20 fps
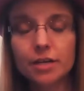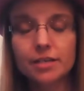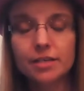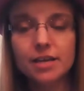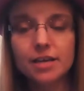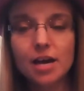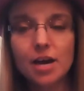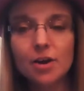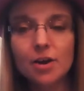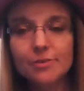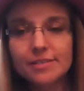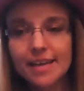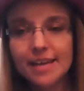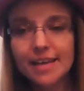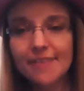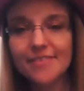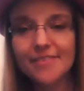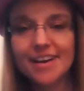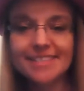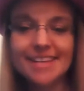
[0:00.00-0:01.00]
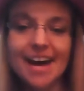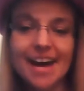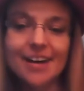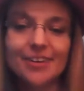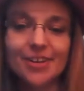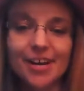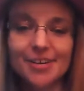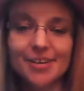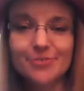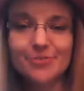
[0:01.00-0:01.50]
Because I always have that
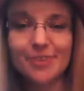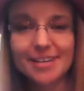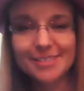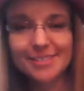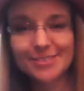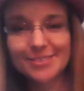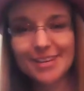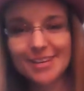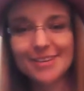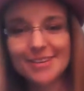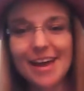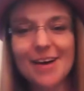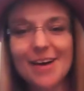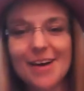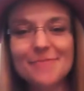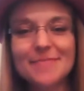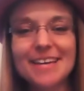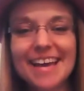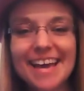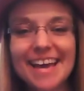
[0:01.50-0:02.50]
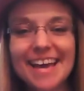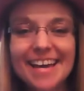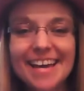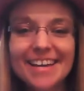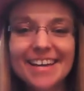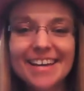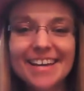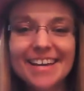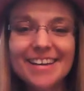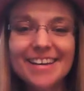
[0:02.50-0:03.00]
tagline, Greta's getting on me,
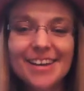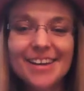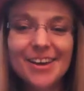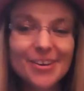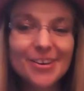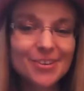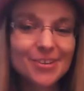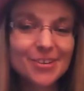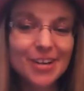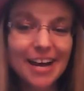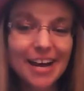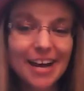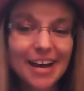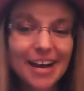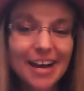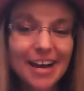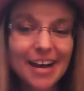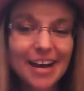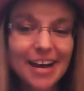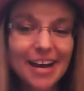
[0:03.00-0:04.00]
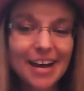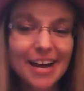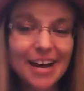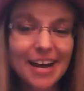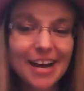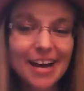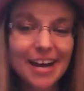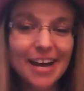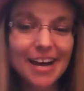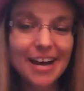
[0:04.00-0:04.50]
you got to
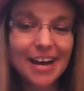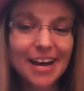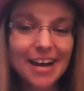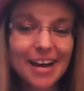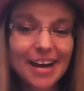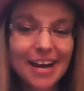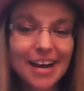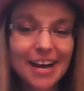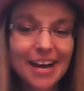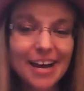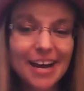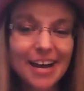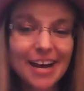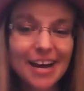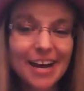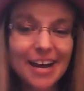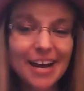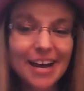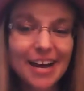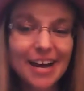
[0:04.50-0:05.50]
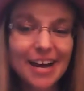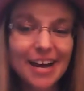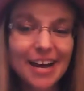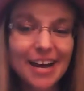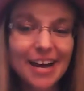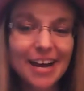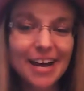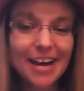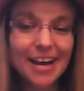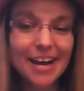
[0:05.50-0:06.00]
empower the success dreams, and
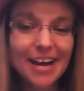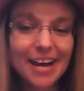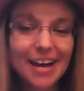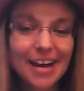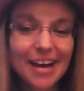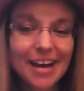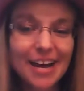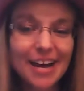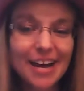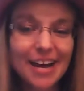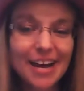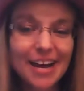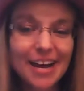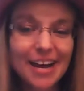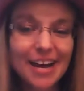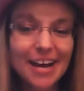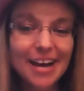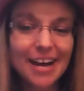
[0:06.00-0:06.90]
that's what I try to do.